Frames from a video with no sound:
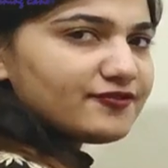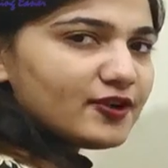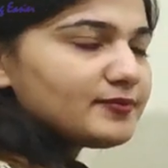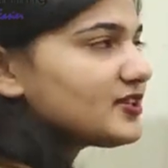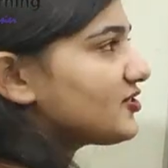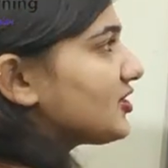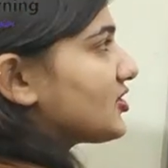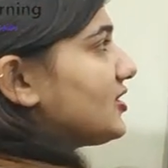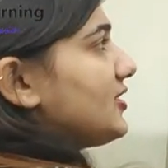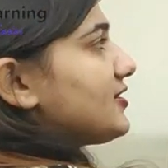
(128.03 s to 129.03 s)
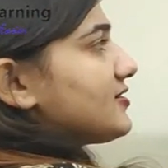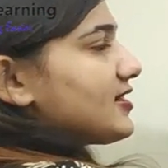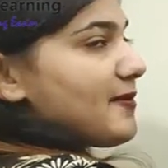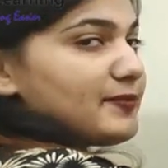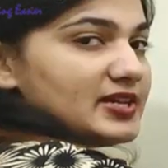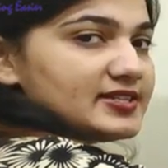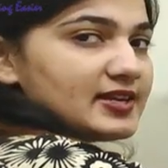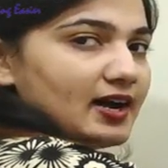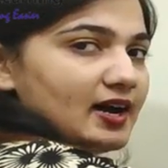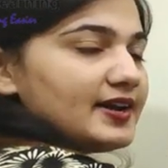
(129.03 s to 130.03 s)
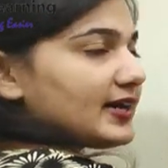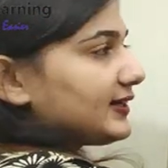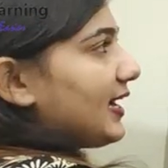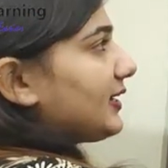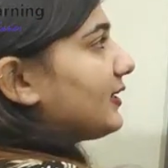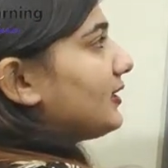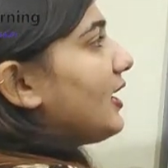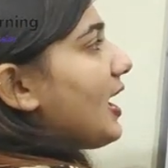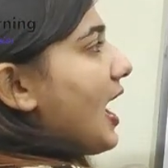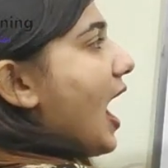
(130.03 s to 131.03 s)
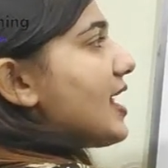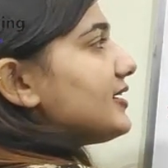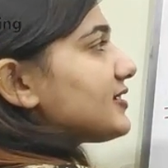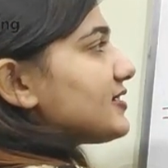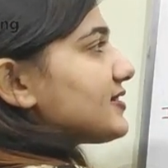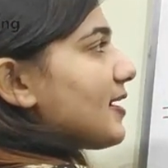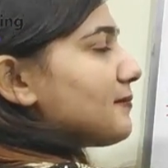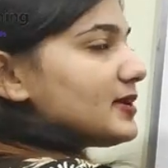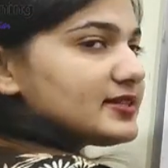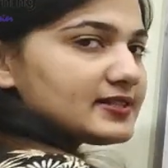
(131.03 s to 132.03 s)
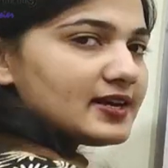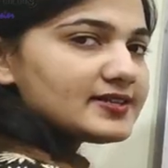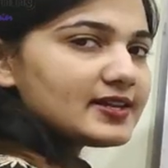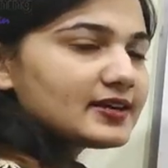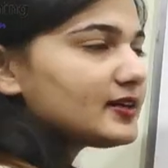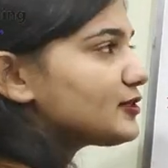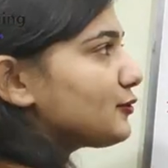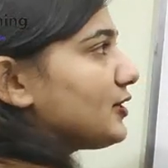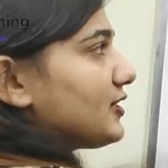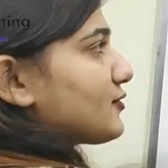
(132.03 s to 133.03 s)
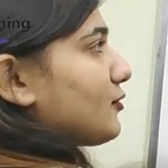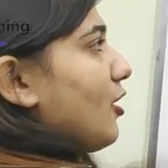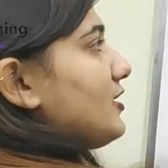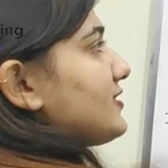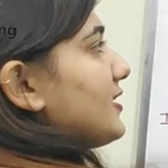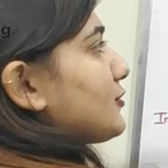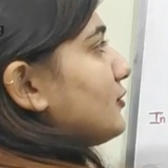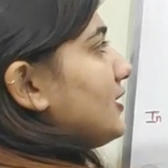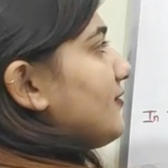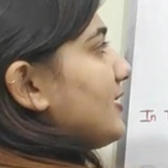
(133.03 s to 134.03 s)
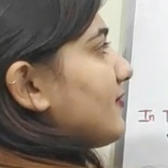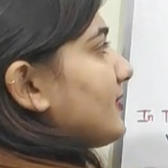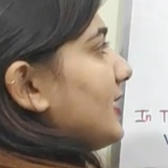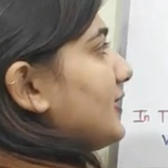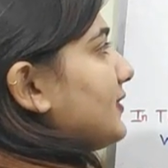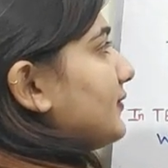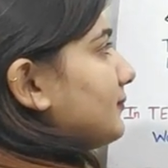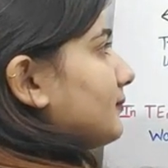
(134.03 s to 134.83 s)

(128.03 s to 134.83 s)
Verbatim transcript: see from the structure, it resembles a rectangle and it resembles a circle, so it is called circular waveguide.